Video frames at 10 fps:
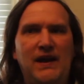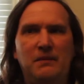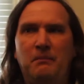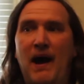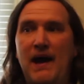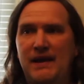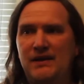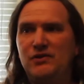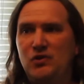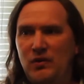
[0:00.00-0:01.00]
kind of buy
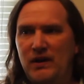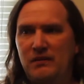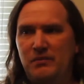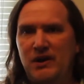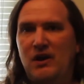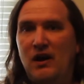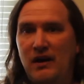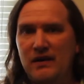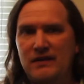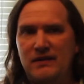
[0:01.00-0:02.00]
into it
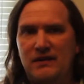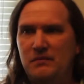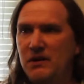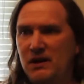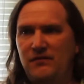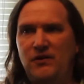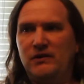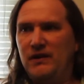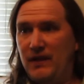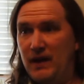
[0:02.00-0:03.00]
because it's
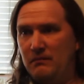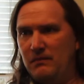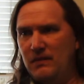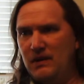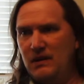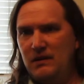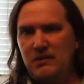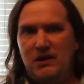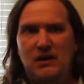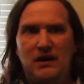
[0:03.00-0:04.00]
meaningful to them,
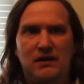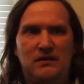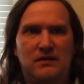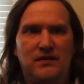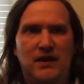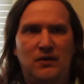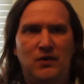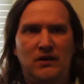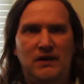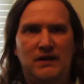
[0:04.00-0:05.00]
because they
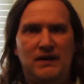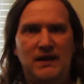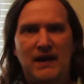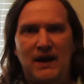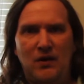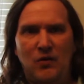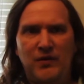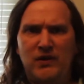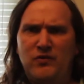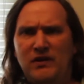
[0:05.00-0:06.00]
really see how
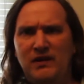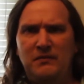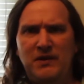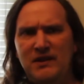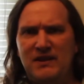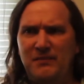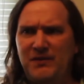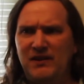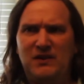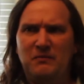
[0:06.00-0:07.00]
this really means
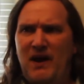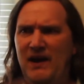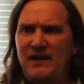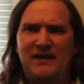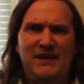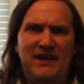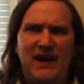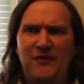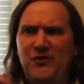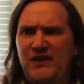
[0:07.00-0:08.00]
something to my
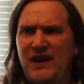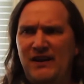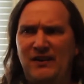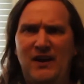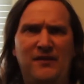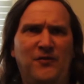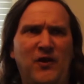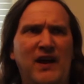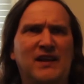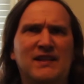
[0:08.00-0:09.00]
everyday life,
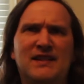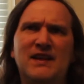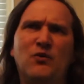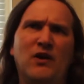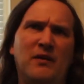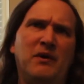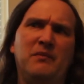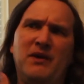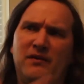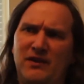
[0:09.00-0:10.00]
or I can see where I
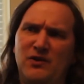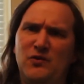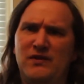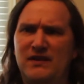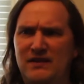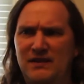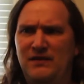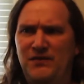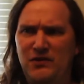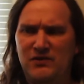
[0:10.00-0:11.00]
might be able to use this
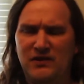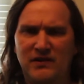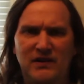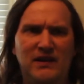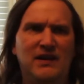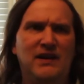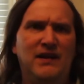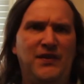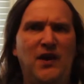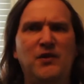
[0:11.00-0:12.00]
in the future.
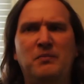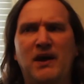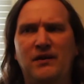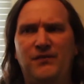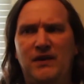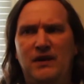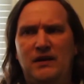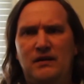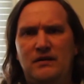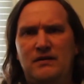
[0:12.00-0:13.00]
The other benefit
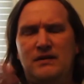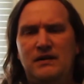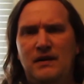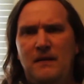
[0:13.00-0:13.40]
is